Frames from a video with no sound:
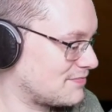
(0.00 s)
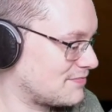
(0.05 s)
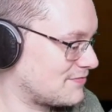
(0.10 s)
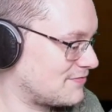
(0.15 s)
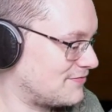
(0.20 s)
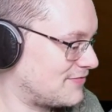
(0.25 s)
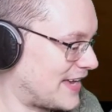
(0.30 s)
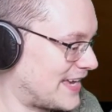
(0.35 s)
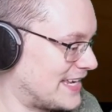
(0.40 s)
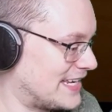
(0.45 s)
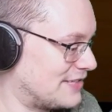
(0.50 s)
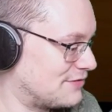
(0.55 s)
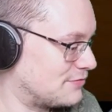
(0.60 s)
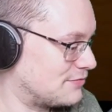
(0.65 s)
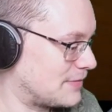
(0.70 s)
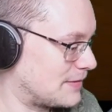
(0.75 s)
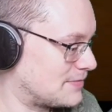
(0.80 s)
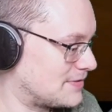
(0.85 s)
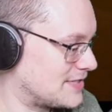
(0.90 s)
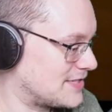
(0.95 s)
vaguely
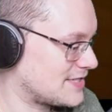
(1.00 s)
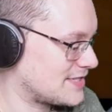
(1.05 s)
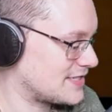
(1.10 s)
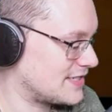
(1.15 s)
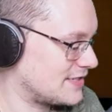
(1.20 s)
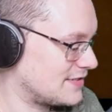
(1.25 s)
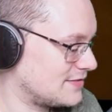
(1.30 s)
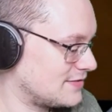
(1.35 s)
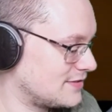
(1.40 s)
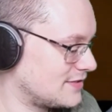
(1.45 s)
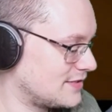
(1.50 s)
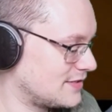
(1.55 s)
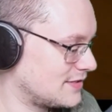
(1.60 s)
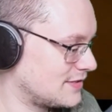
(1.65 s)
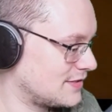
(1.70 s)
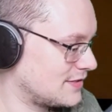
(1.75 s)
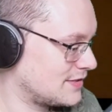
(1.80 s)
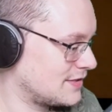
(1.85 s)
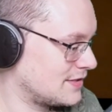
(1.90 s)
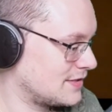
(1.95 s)
remember this now.
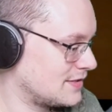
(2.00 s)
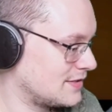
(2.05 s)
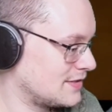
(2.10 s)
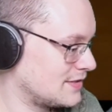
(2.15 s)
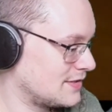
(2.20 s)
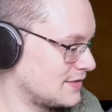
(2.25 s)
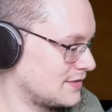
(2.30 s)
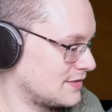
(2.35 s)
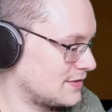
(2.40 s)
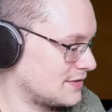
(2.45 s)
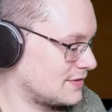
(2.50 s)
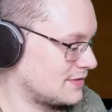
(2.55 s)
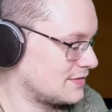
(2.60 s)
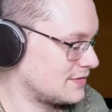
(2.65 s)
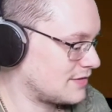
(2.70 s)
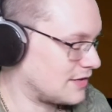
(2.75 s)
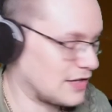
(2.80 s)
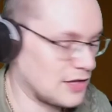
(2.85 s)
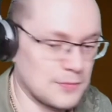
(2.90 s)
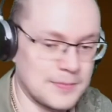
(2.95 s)

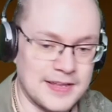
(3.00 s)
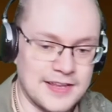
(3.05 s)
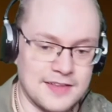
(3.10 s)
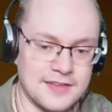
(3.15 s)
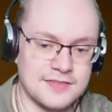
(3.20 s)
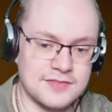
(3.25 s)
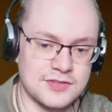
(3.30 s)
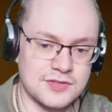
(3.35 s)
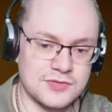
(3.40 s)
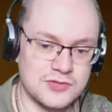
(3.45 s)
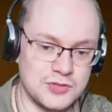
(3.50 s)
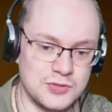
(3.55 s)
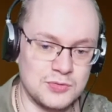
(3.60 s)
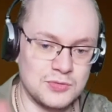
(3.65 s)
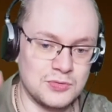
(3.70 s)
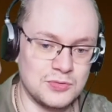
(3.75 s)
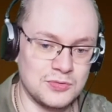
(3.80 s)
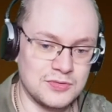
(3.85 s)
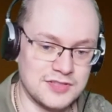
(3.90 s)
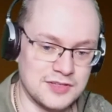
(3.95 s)
A little bit of
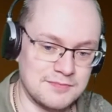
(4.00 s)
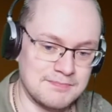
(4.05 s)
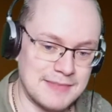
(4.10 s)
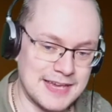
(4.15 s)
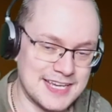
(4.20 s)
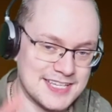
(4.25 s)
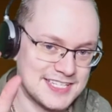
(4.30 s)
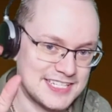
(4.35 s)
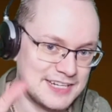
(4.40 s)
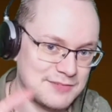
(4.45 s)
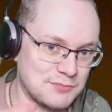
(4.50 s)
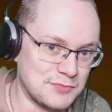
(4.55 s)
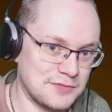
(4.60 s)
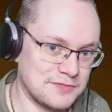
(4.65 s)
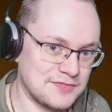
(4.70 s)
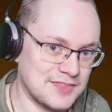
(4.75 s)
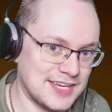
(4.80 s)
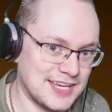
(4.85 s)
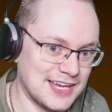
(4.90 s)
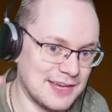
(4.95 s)
do, so mixing in
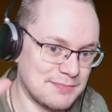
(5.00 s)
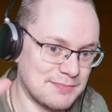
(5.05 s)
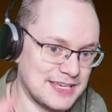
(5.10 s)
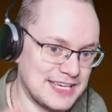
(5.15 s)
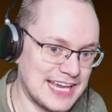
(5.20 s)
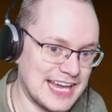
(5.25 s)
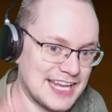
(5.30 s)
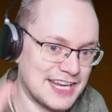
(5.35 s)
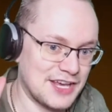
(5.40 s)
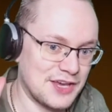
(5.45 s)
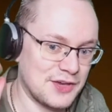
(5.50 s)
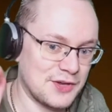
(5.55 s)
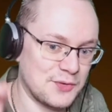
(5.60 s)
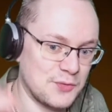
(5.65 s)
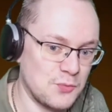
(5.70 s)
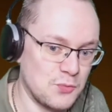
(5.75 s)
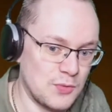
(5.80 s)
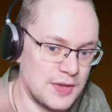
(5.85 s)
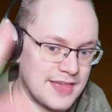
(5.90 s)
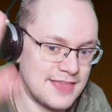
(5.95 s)
with the
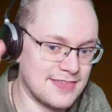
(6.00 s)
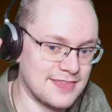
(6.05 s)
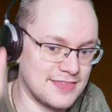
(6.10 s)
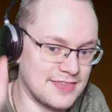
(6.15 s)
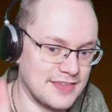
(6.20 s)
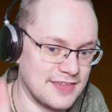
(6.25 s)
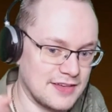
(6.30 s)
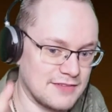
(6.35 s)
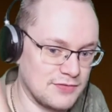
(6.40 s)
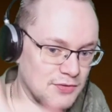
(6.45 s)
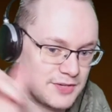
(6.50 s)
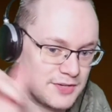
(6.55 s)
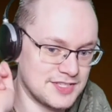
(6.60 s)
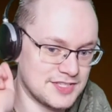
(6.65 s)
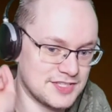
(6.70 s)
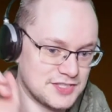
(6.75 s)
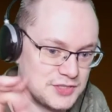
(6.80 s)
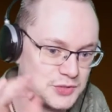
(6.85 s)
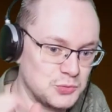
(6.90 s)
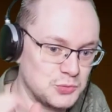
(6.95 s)
piano with the
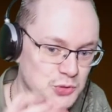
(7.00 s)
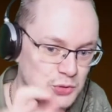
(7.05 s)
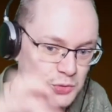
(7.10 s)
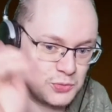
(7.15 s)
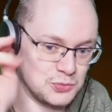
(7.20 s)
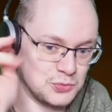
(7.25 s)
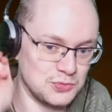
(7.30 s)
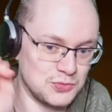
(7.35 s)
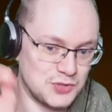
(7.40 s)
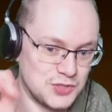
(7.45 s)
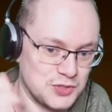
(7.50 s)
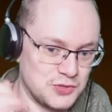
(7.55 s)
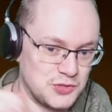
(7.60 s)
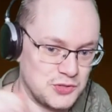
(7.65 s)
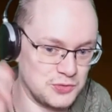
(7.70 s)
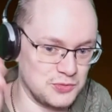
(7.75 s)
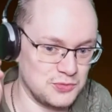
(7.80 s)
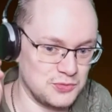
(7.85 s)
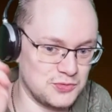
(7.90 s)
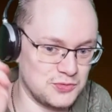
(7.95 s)
voice, do do do
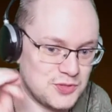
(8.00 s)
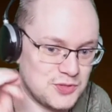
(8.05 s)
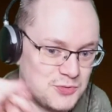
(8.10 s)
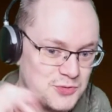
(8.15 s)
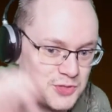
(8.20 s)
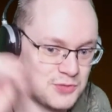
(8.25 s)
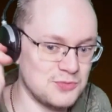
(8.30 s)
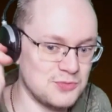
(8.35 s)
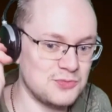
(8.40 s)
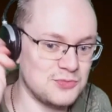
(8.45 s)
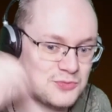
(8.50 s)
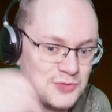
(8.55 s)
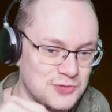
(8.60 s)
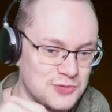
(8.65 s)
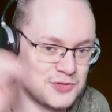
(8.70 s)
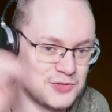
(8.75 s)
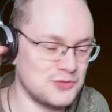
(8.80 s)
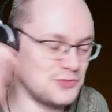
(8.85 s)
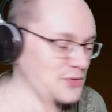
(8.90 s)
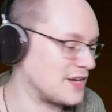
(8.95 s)
do do do
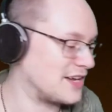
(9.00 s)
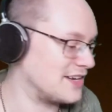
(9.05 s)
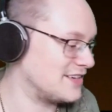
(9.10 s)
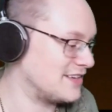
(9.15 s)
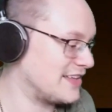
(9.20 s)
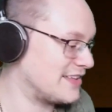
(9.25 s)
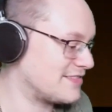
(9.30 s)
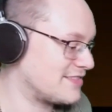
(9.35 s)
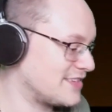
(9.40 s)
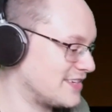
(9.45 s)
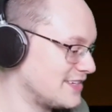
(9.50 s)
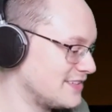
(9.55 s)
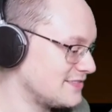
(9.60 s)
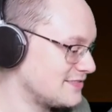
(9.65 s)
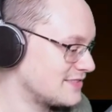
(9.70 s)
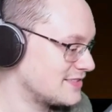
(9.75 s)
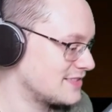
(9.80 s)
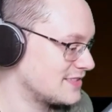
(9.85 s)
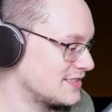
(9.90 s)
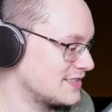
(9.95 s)
do do, kind of that
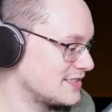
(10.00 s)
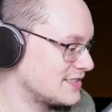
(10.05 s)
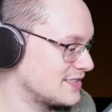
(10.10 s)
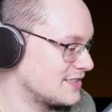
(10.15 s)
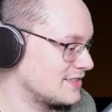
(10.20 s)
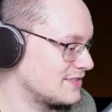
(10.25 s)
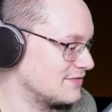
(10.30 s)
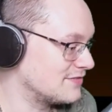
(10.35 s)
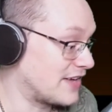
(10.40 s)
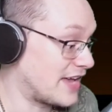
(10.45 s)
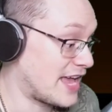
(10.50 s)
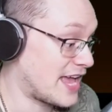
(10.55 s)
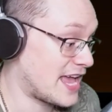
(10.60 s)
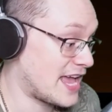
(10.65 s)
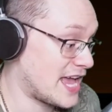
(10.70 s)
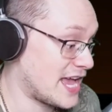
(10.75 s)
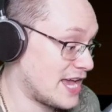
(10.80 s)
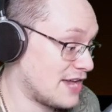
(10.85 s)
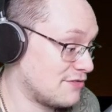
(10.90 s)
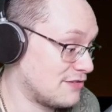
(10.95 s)
thing.
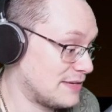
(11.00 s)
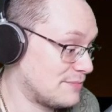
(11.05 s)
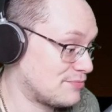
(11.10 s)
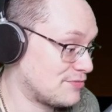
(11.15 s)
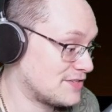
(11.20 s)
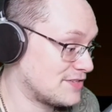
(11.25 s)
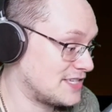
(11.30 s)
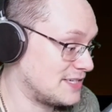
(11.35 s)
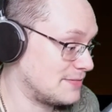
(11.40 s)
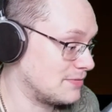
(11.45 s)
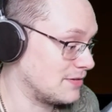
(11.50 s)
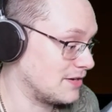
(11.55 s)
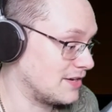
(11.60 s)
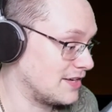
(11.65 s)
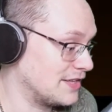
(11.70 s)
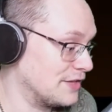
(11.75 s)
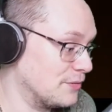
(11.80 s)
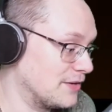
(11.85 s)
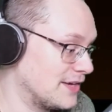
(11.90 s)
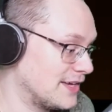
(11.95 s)
Very pretty, by
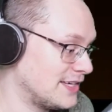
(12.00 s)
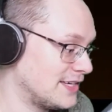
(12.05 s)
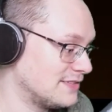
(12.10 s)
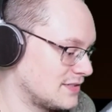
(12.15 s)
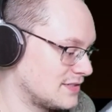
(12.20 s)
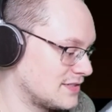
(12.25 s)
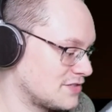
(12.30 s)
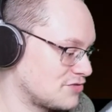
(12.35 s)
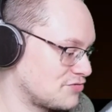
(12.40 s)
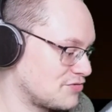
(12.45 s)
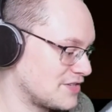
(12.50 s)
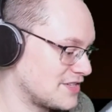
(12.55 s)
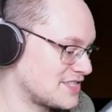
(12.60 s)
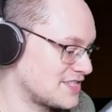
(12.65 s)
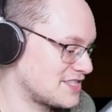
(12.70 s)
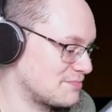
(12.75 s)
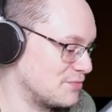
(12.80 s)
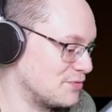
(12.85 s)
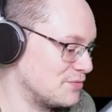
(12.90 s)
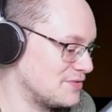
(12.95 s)
the way. Drink
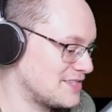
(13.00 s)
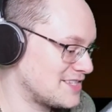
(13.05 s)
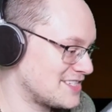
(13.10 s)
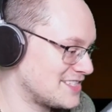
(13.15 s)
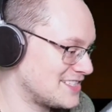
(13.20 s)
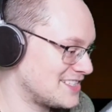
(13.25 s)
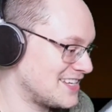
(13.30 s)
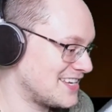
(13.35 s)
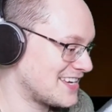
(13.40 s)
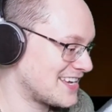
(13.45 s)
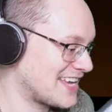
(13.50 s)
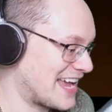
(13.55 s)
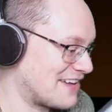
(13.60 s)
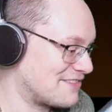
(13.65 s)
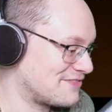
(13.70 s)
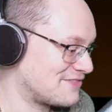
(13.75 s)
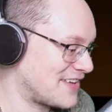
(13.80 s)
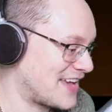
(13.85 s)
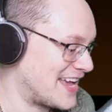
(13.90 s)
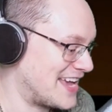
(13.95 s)
smoothies in a near
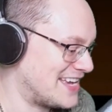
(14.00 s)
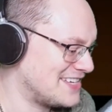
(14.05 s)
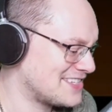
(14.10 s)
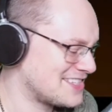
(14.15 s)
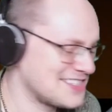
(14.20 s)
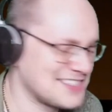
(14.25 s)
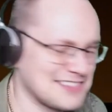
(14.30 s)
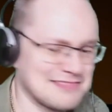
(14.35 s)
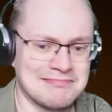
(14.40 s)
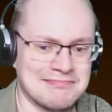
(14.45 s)
cafes.